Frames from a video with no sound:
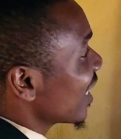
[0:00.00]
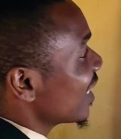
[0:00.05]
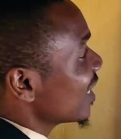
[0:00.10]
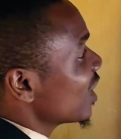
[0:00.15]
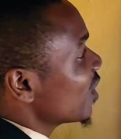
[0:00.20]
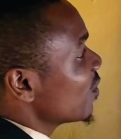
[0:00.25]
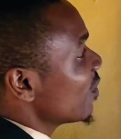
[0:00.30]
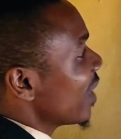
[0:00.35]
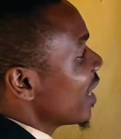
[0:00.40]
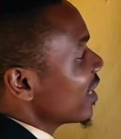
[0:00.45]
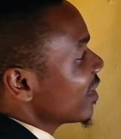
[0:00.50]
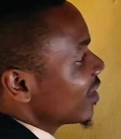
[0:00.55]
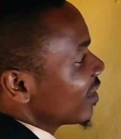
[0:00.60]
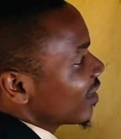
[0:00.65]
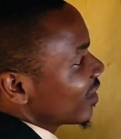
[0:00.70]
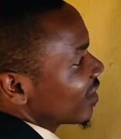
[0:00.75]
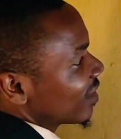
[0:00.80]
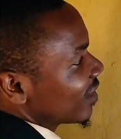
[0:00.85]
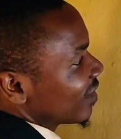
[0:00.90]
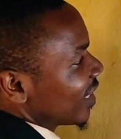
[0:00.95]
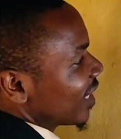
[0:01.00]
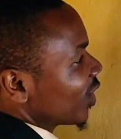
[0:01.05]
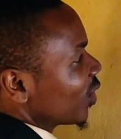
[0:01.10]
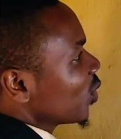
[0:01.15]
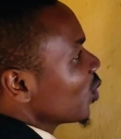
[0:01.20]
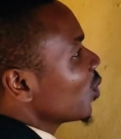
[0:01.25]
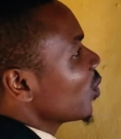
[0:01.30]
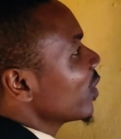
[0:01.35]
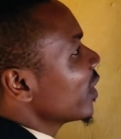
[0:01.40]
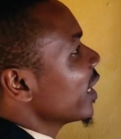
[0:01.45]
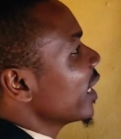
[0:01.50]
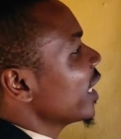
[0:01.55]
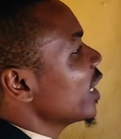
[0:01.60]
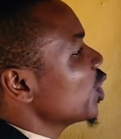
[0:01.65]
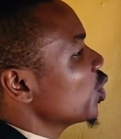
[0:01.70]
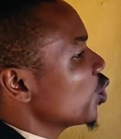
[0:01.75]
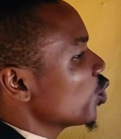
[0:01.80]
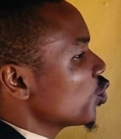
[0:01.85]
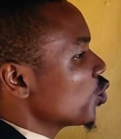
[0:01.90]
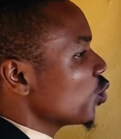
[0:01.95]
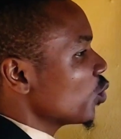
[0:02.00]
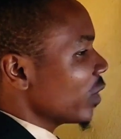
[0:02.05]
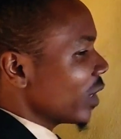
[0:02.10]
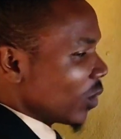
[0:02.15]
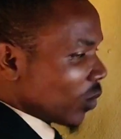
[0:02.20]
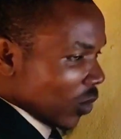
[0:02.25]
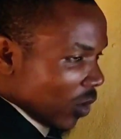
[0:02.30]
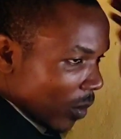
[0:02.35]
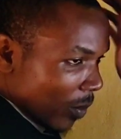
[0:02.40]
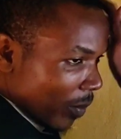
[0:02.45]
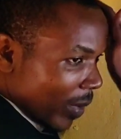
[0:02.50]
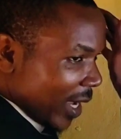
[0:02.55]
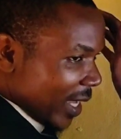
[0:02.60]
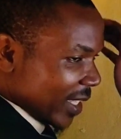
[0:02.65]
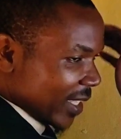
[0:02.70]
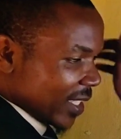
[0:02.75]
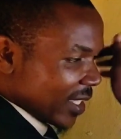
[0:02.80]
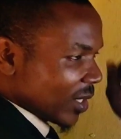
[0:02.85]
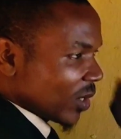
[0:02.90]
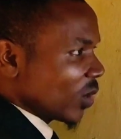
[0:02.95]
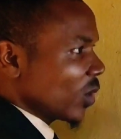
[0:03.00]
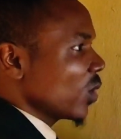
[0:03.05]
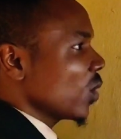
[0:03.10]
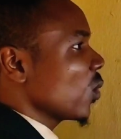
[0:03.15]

can divide circle into two equal parts,